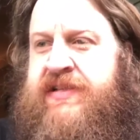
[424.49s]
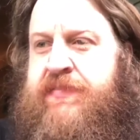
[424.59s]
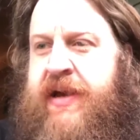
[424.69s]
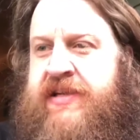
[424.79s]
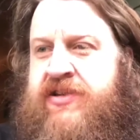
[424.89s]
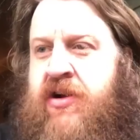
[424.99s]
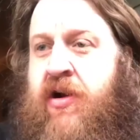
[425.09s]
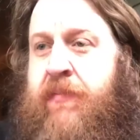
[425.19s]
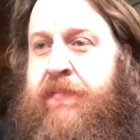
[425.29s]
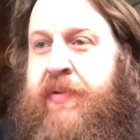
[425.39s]
based on
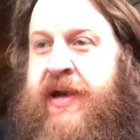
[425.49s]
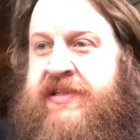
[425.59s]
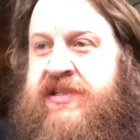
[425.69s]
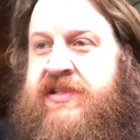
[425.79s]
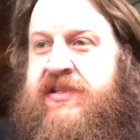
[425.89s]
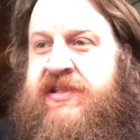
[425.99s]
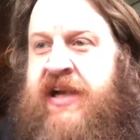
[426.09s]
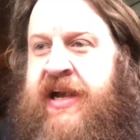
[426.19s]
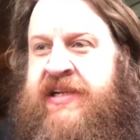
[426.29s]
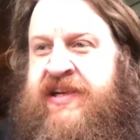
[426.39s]
our best
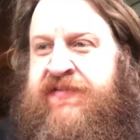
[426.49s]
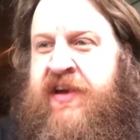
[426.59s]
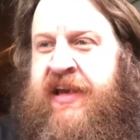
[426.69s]
scientific